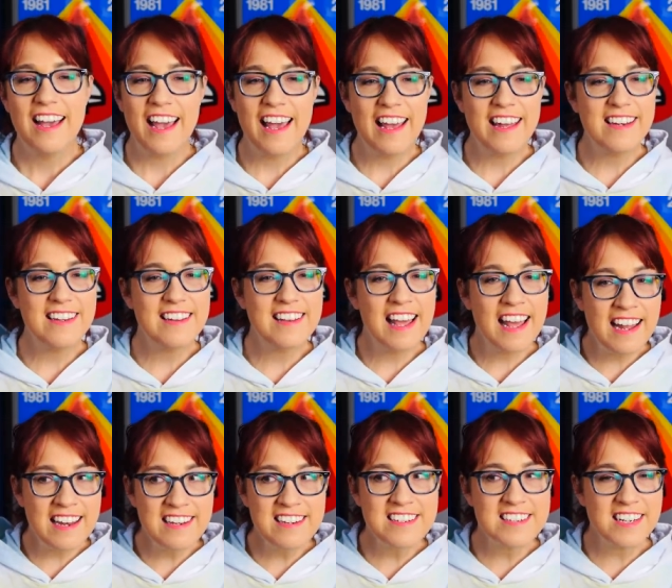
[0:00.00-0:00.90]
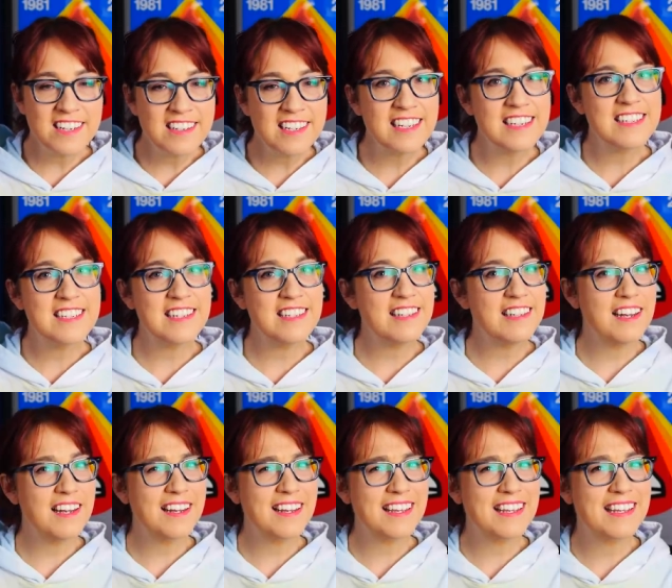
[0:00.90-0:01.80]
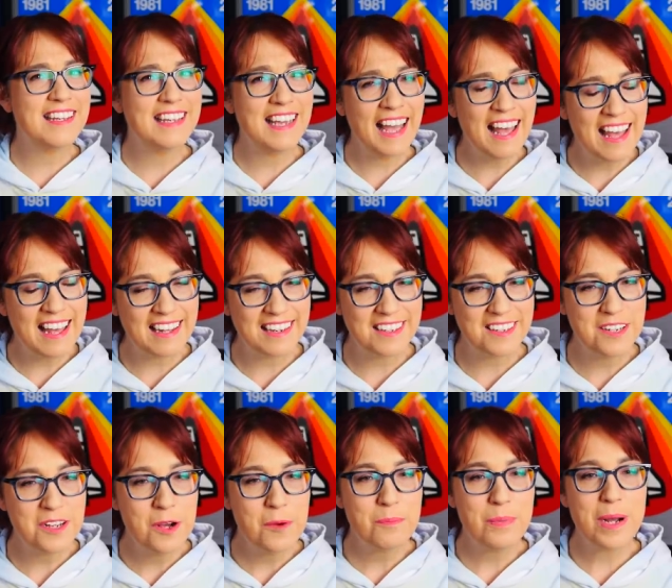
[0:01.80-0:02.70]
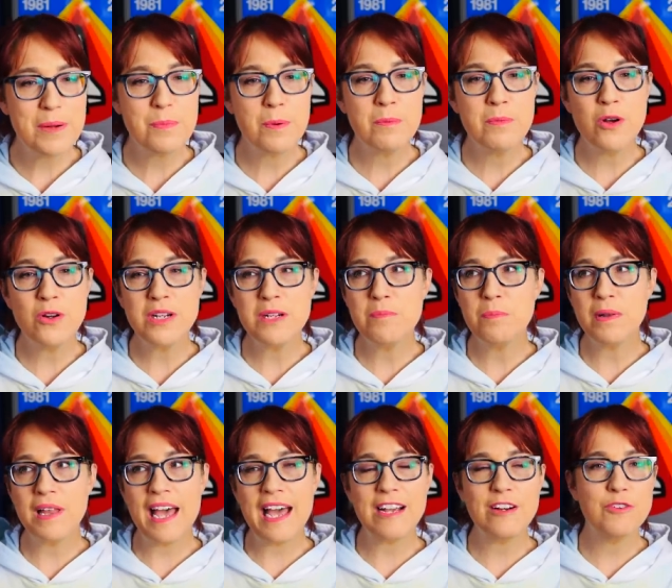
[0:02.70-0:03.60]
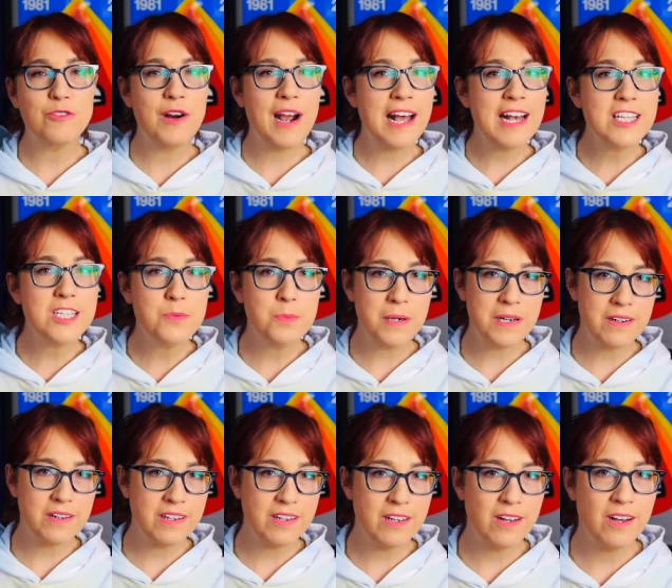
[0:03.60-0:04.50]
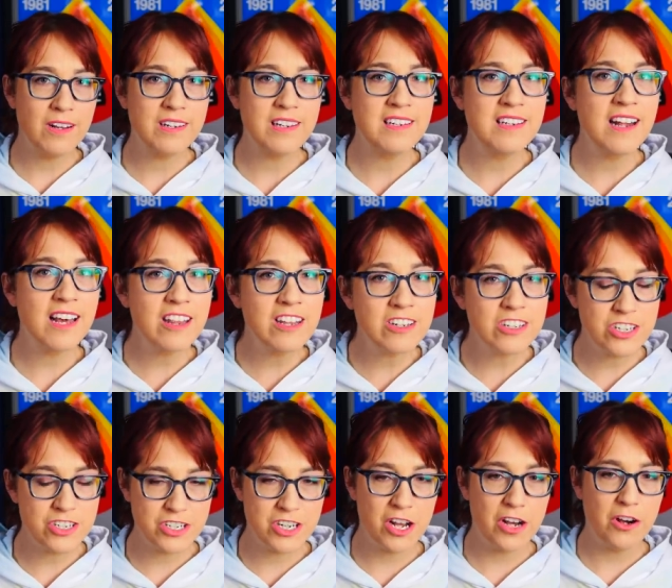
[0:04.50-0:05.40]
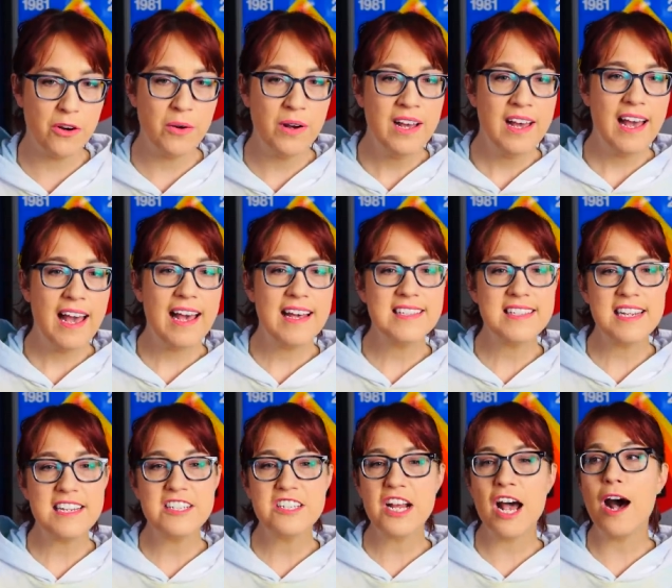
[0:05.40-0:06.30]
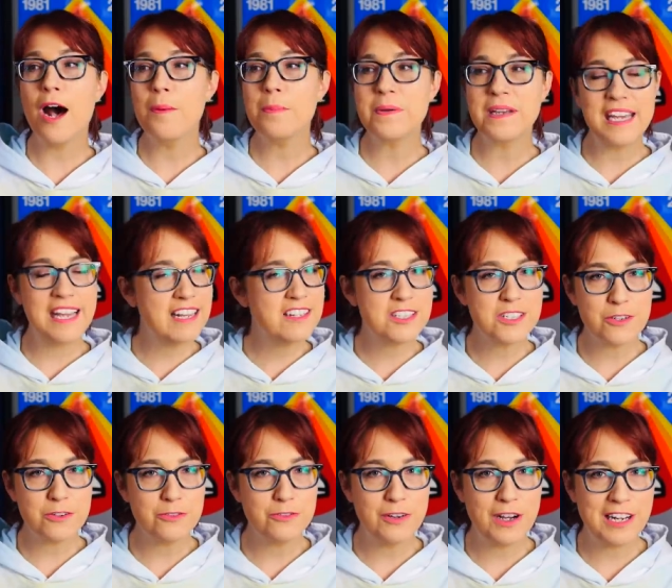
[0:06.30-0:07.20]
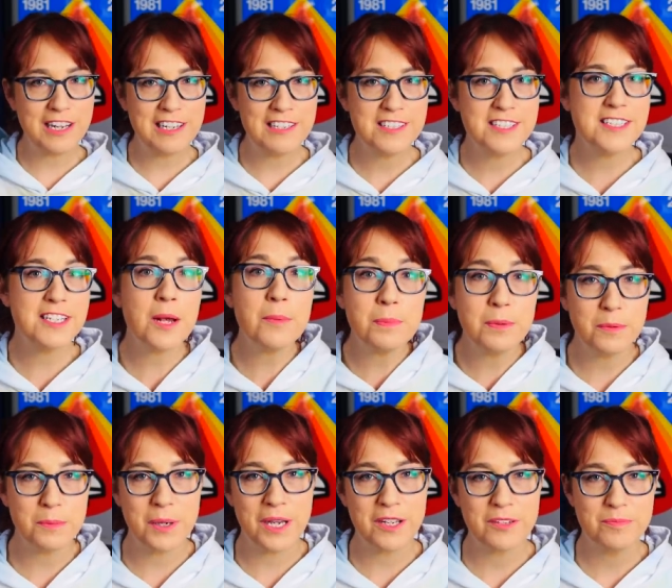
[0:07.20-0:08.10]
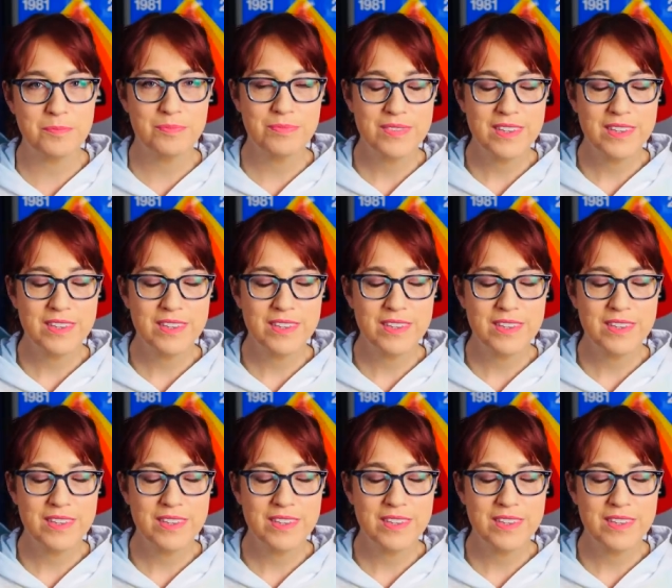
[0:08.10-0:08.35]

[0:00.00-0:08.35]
And then Duncan did it again by promoting black raspberry on another show as a top cancer fighting supplement.